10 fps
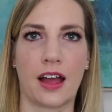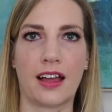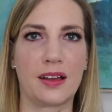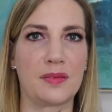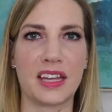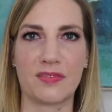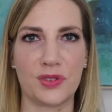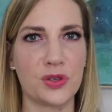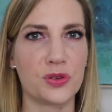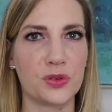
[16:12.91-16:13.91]
if
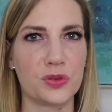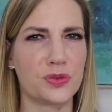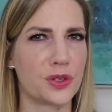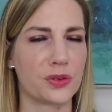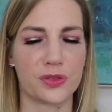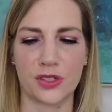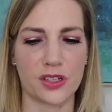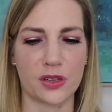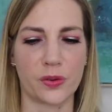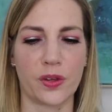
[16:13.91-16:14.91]
you don't
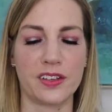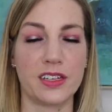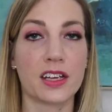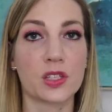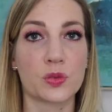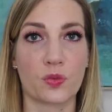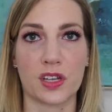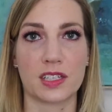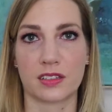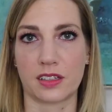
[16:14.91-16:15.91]
know, NYX
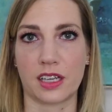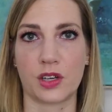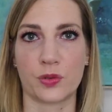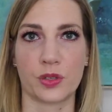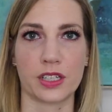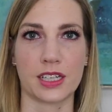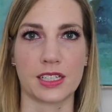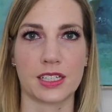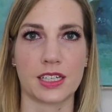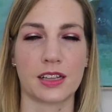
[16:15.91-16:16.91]
recently
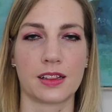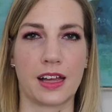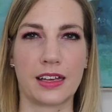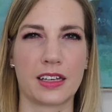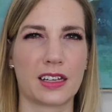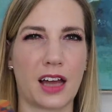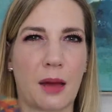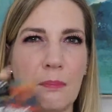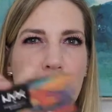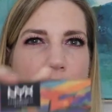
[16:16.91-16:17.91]
released like a
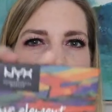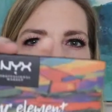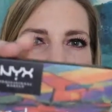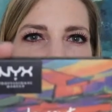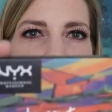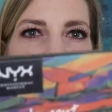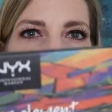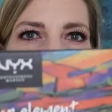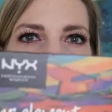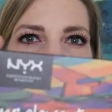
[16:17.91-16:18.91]
bunch of
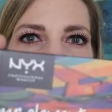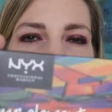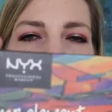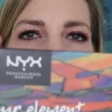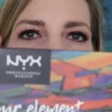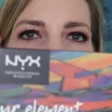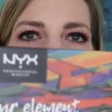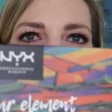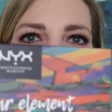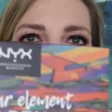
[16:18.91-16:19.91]
different
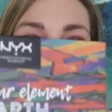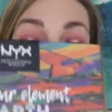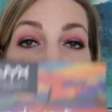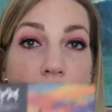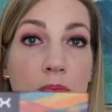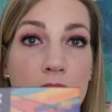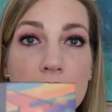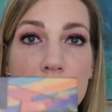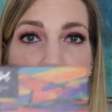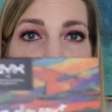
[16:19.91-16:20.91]

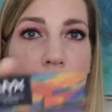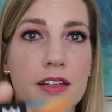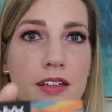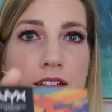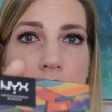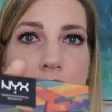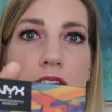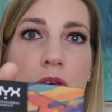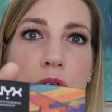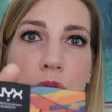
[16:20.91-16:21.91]
elements palettes, and
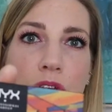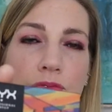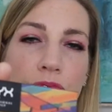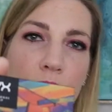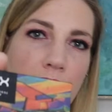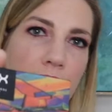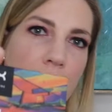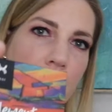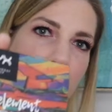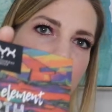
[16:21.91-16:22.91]
there was one for like
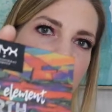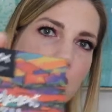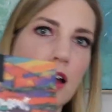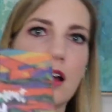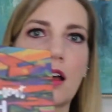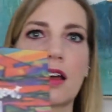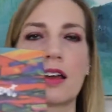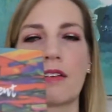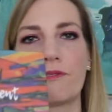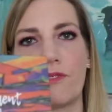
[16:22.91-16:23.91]

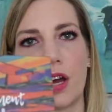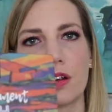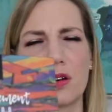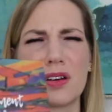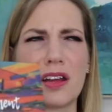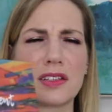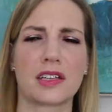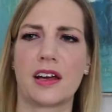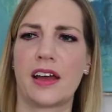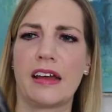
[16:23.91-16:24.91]
sky, fire, or not
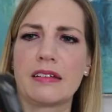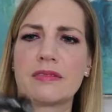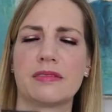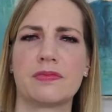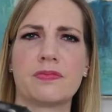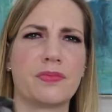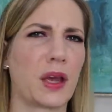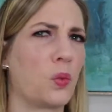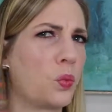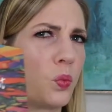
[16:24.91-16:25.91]
sky,
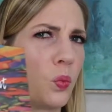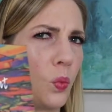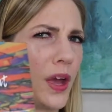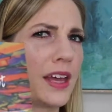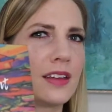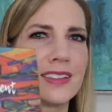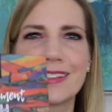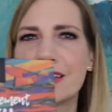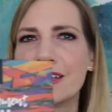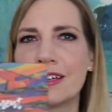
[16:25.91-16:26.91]
like
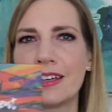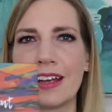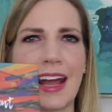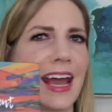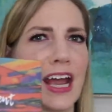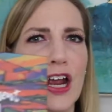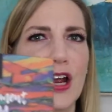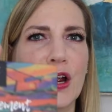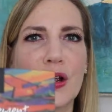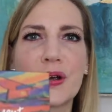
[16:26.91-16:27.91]
wind,
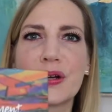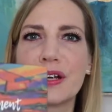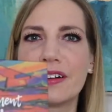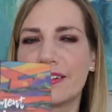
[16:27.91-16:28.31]
air,